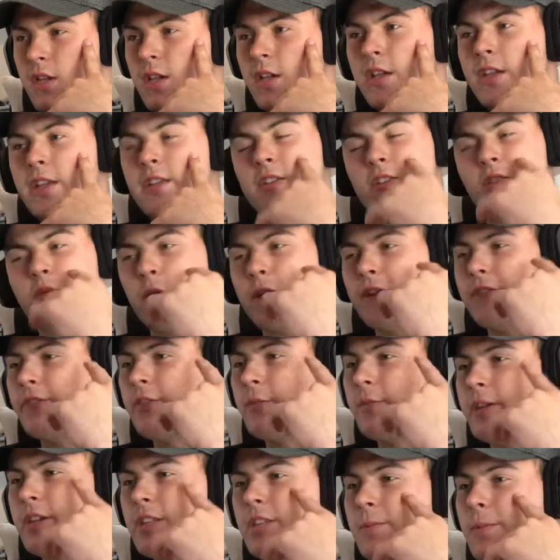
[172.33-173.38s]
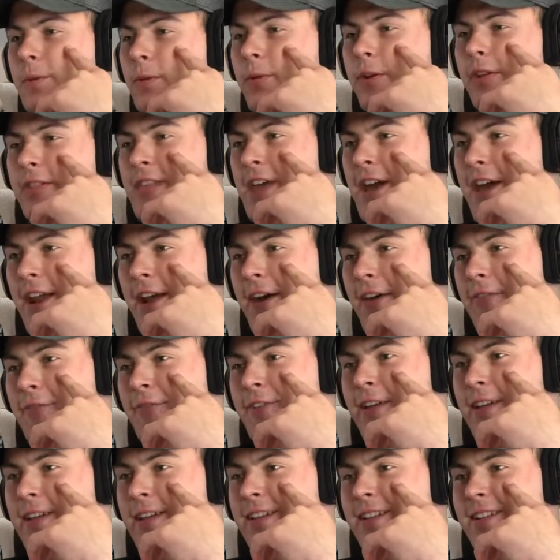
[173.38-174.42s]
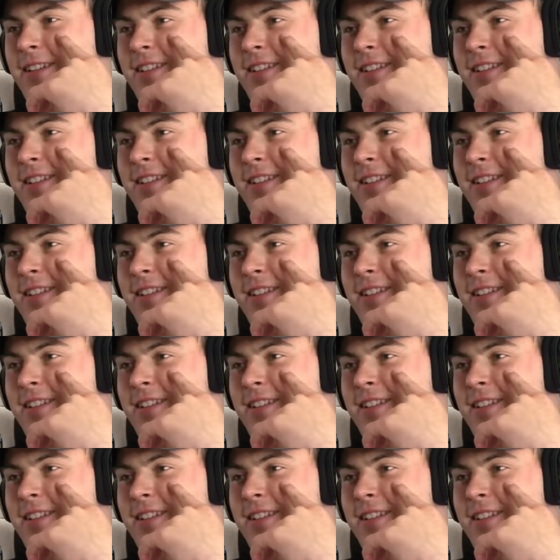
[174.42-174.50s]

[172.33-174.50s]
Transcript: It looks way too big to be wearing that outfit.